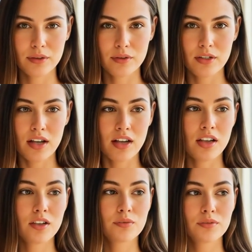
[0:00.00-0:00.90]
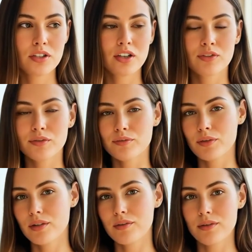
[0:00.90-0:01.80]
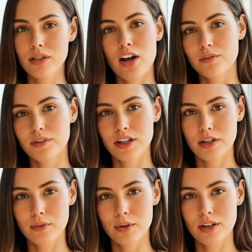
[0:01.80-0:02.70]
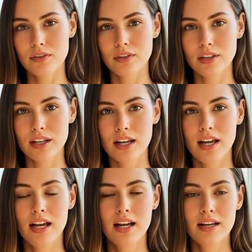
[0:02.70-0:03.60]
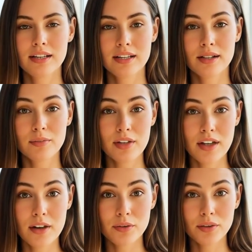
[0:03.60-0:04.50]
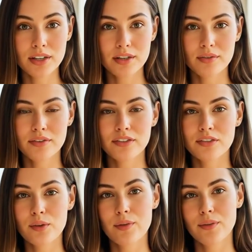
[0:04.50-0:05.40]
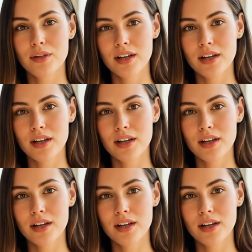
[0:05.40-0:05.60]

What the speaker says: Dad, I said coldly, this is private property. You need to leave.